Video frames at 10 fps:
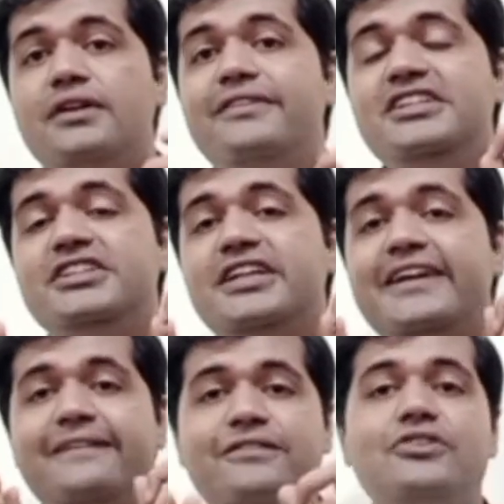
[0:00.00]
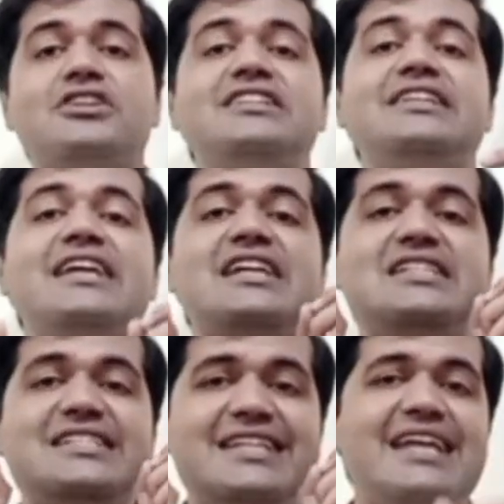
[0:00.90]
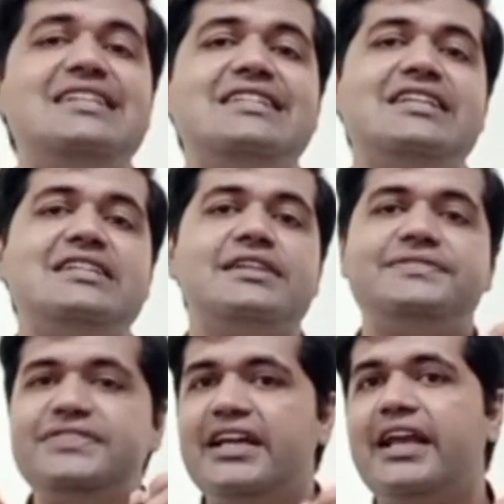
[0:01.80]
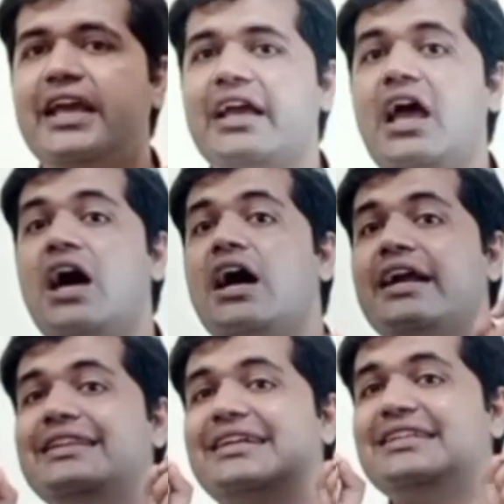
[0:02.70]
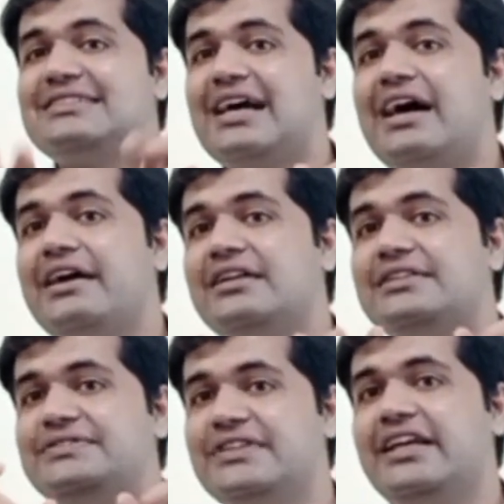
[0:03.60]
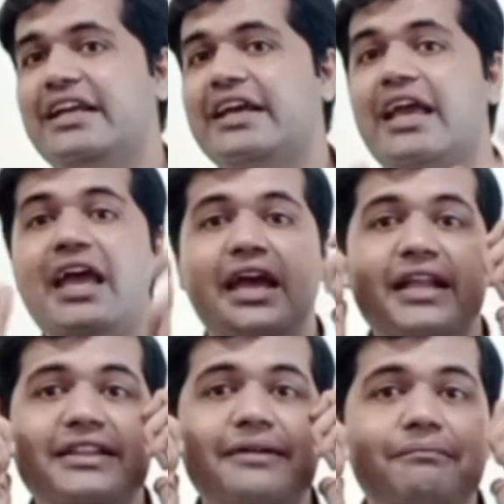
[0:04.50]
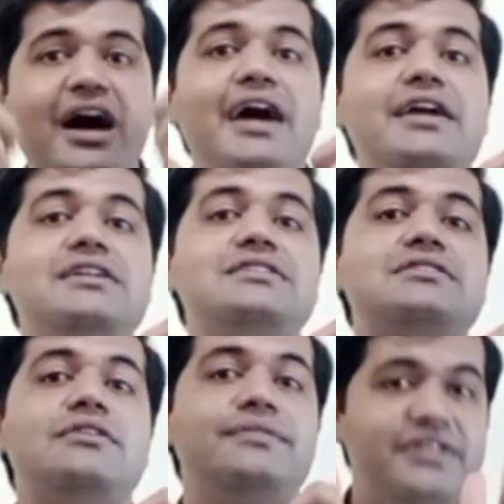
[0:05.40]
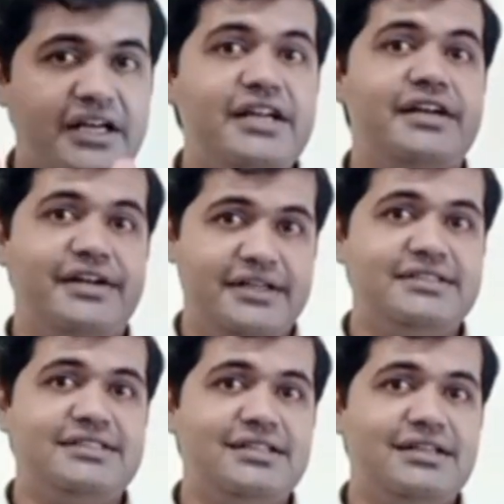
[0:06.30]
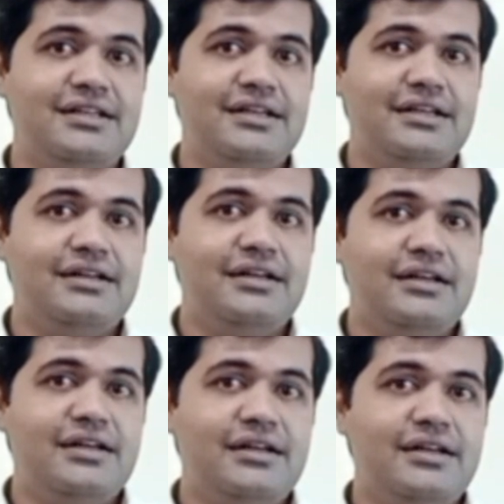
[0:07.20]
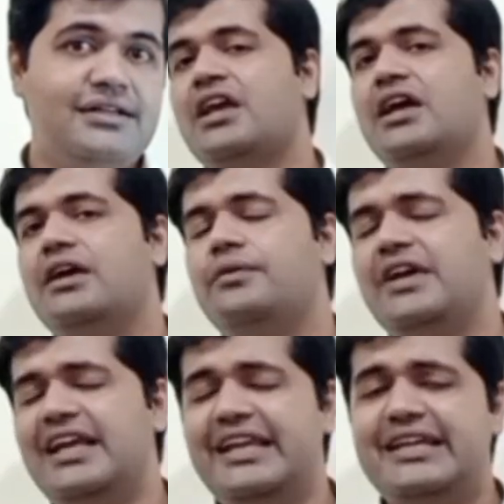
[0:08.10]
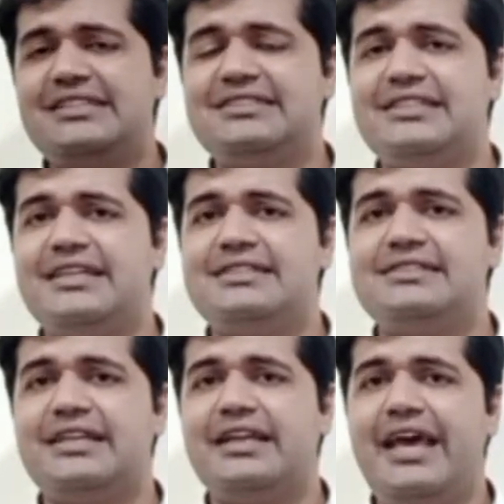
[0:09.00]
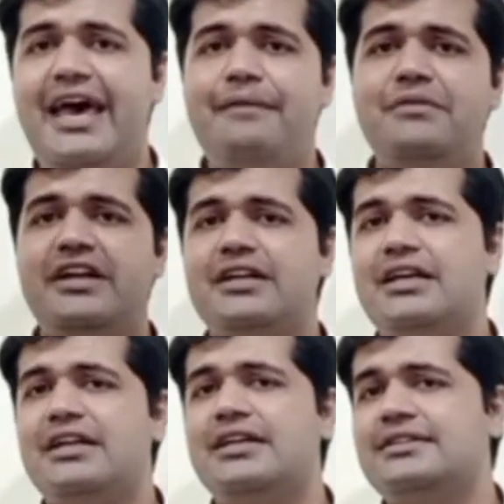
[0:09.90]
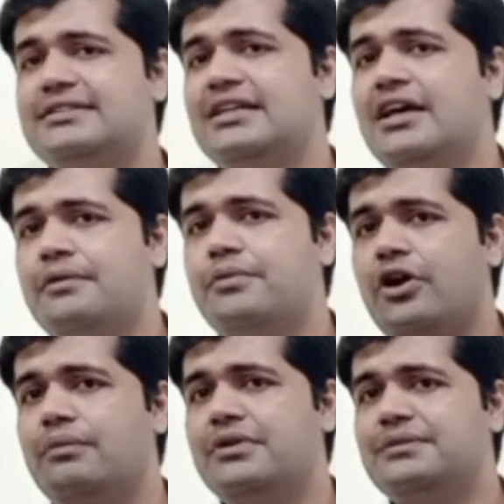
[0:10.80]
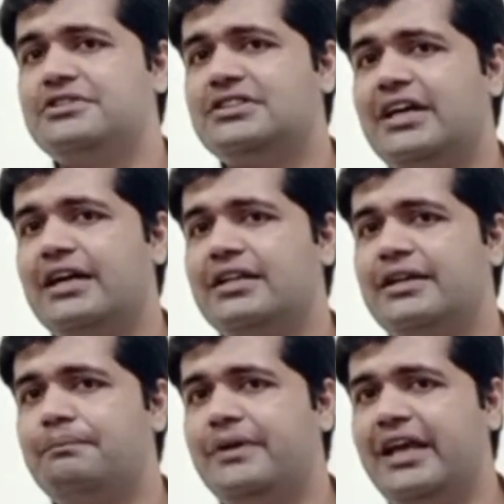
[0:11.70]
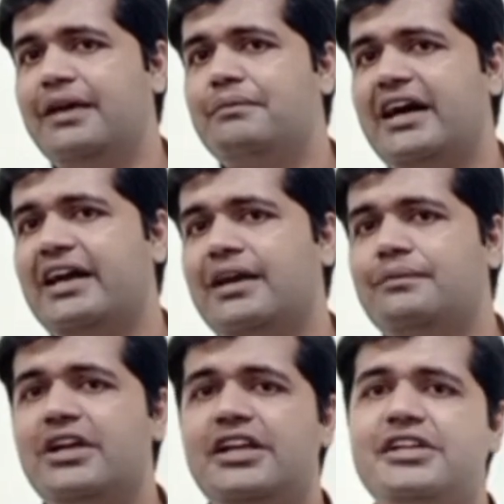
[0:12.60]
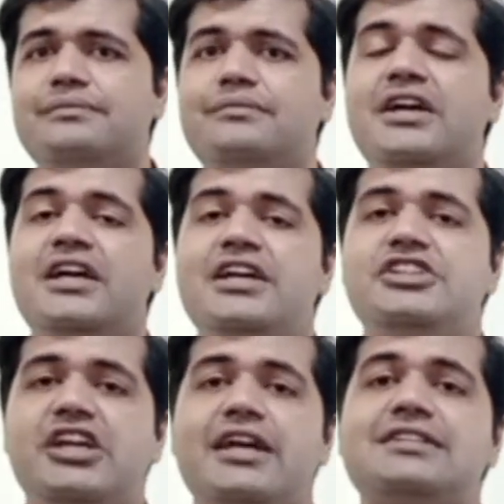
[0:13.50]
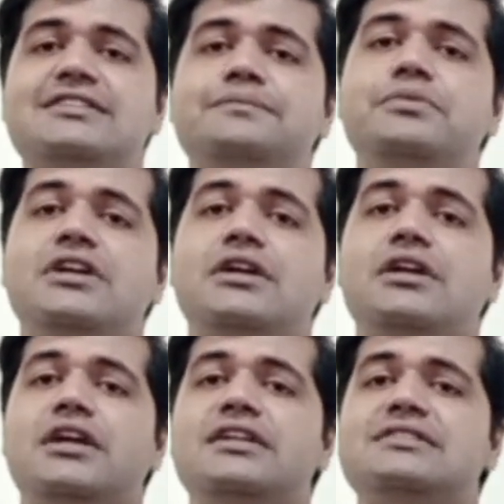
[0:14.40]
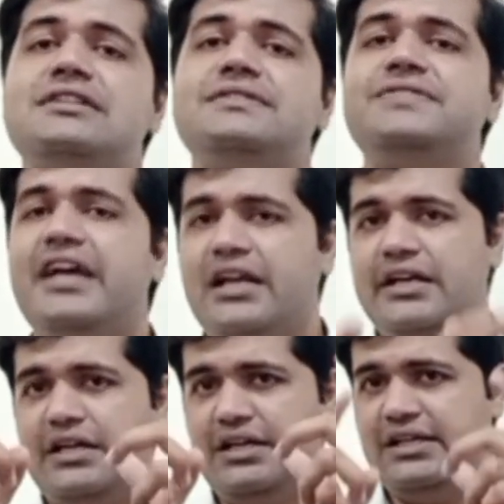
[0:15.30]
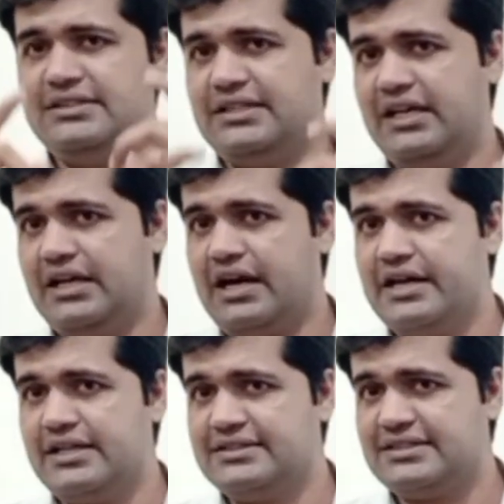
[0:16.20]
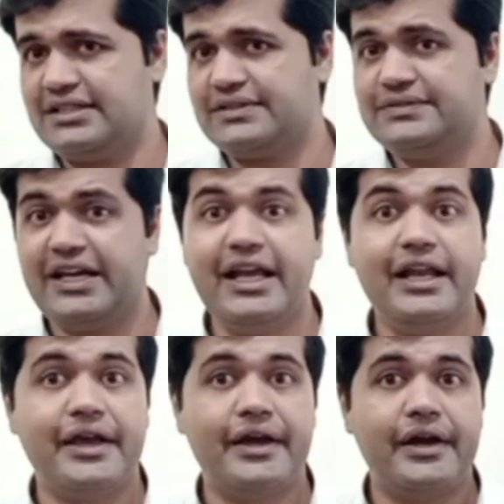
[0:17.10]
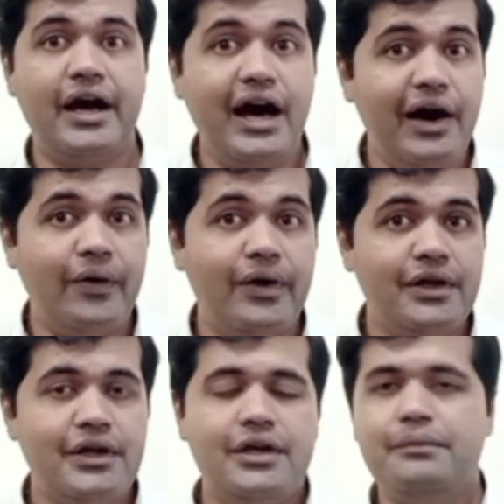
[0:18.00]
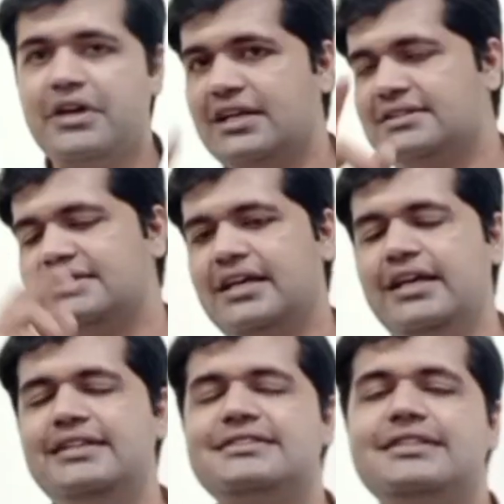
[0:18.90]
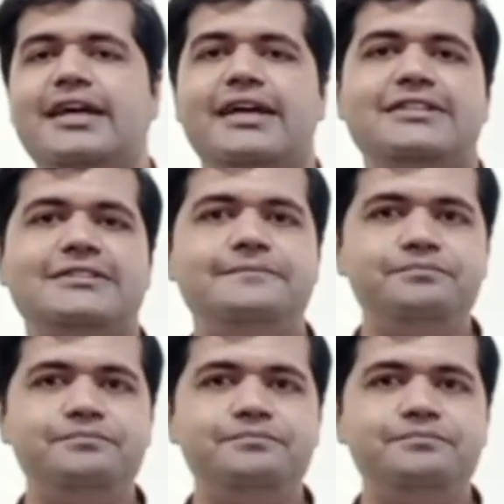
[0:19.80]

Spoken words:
which evoke the intended feeling or the desired feeling in the minds of the readers. Eliot says in Hamlet in His Problems that the play by William Shakespeare is a failure, is an artistic failure. How? Because he says